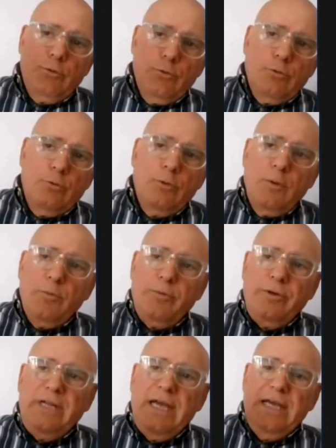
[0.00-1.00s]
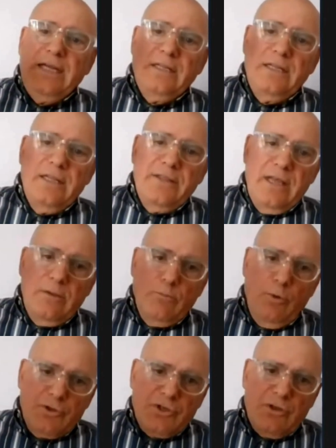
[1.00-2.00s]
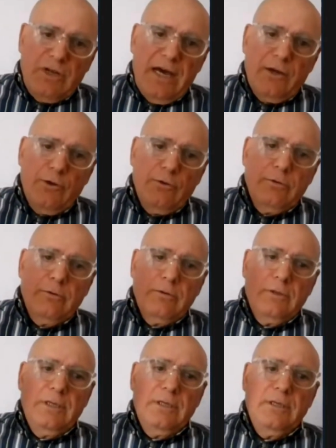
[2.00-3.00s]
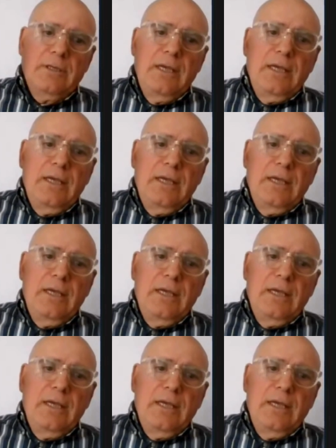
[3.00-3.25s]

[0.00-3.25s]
who predated, and then Bolsonaro,